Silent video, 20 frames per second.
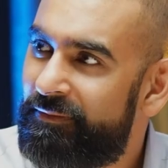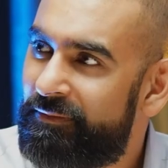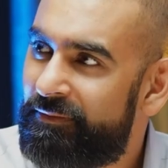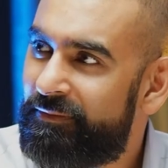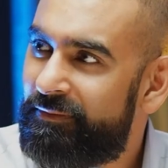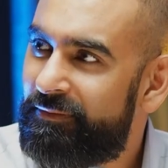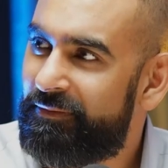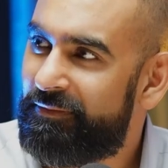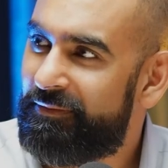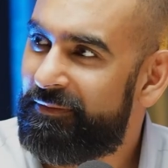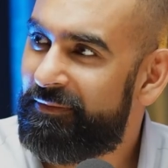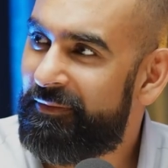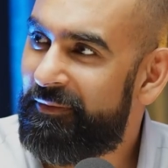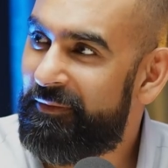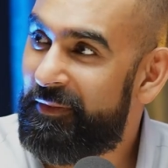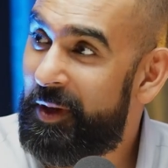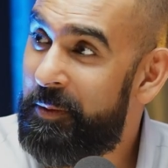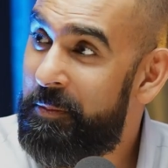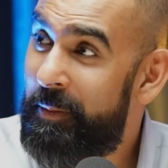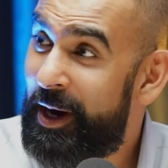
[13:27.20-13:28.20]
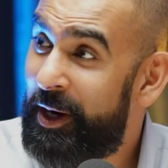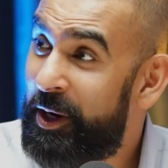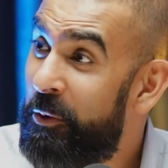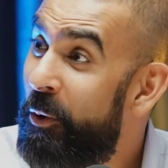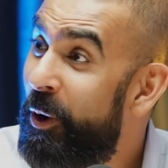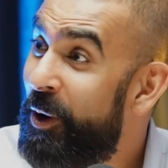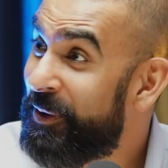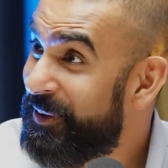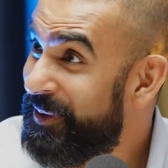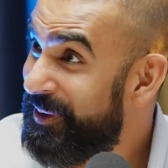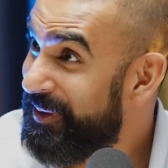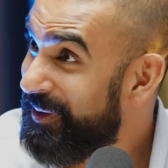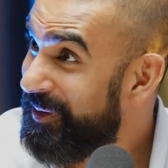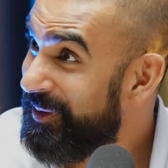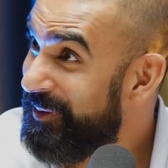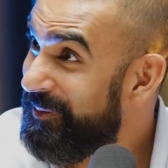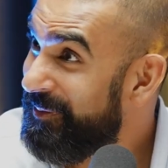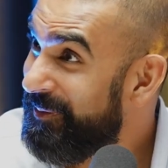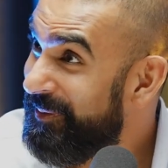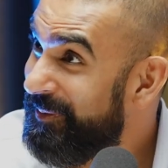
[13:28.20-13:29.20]
little unit,
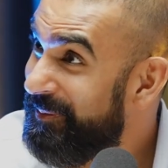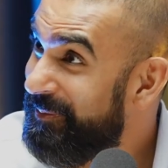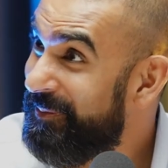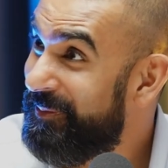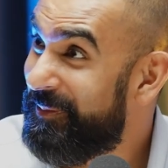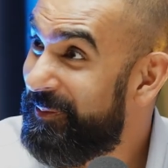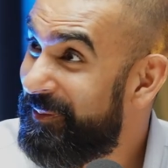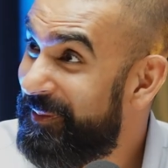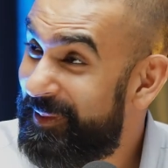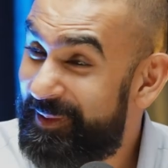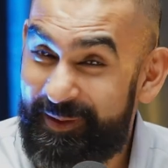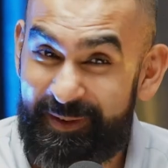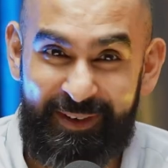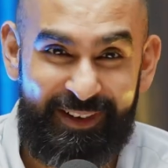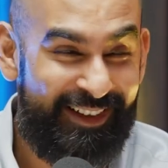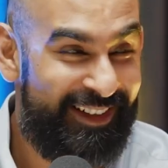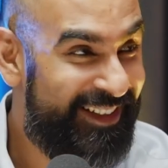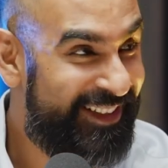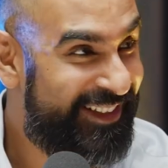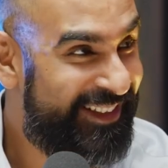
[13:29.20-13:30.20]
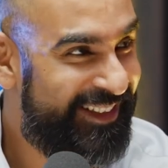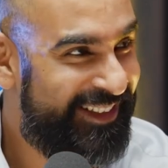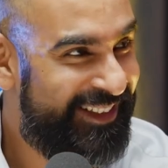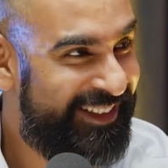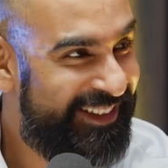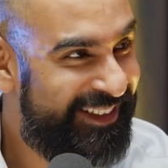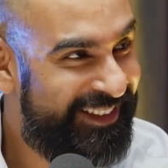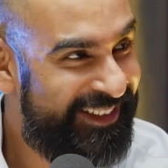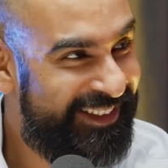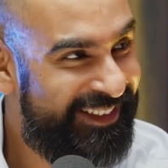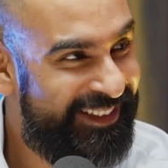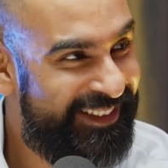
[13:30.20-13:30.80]
one little megawatt unit